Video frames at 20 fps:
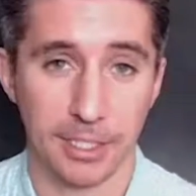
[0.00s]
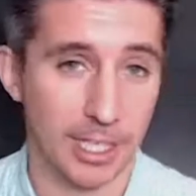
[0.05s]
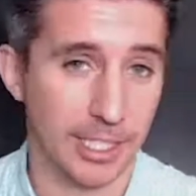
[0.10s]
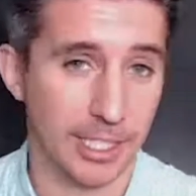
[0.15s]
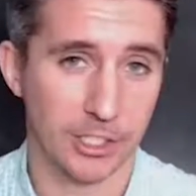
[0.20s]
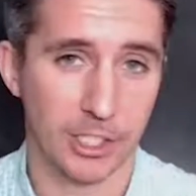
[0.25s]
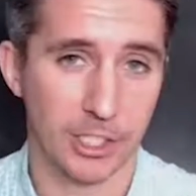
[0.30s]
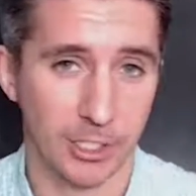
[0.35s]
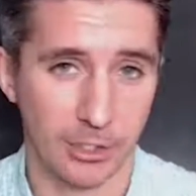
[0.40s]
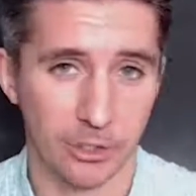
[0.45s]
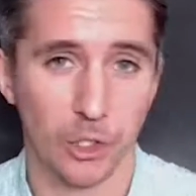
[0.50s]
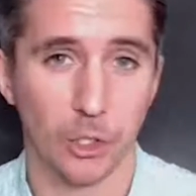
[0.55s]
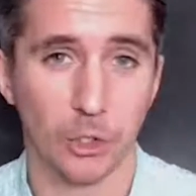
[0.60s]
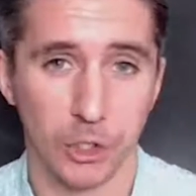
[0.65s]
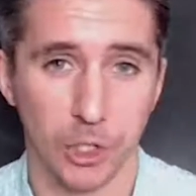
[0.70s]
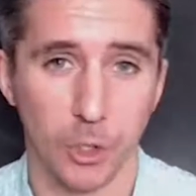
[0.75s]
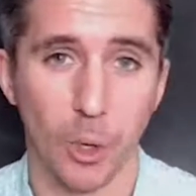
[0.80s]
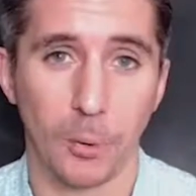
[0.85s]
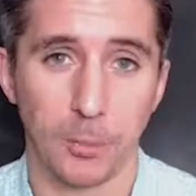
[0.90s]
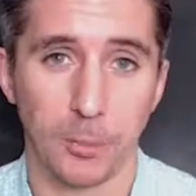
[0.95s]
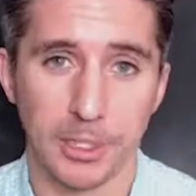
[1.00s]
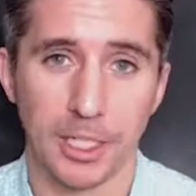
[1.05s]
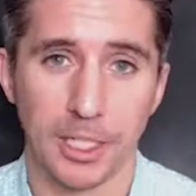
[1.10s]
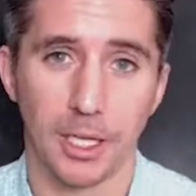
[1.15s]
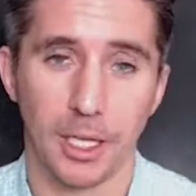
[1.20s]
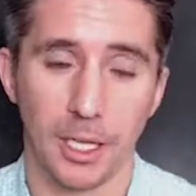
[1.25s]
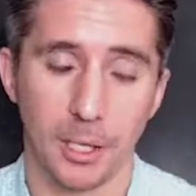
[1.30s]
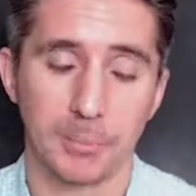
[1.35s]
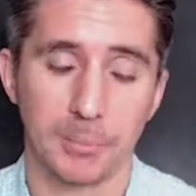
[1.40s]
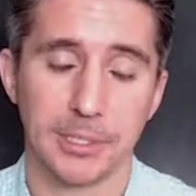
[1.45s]
the next logical
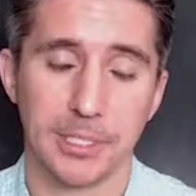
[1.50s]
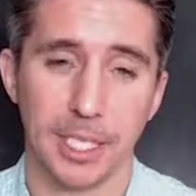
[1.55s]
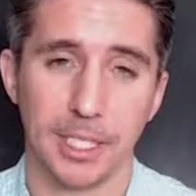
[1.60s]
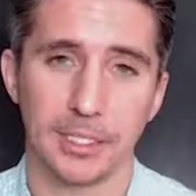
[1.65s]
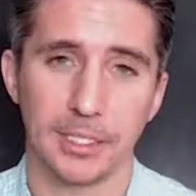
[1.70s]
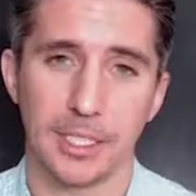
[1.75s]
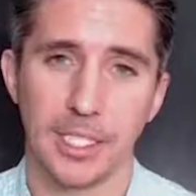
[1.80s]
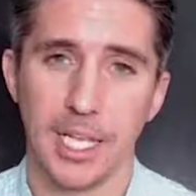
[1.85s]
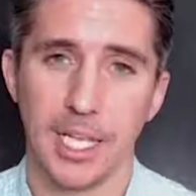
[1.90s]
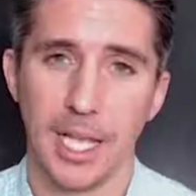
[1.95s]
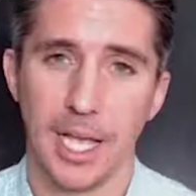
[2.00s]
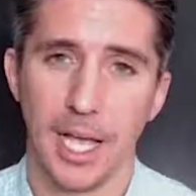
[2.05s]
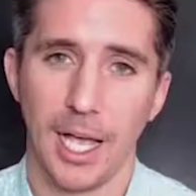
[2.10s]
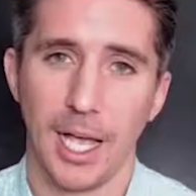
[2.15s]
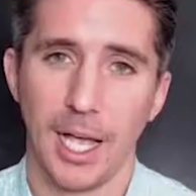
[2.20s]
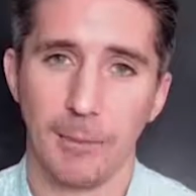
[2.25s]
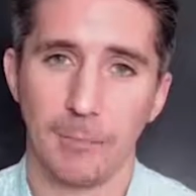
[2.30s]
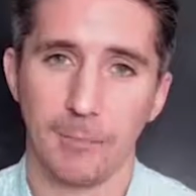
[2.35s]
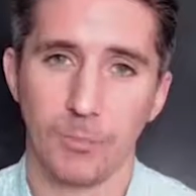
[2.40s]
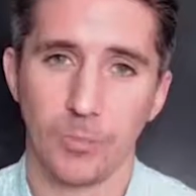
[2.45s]
upsell? You're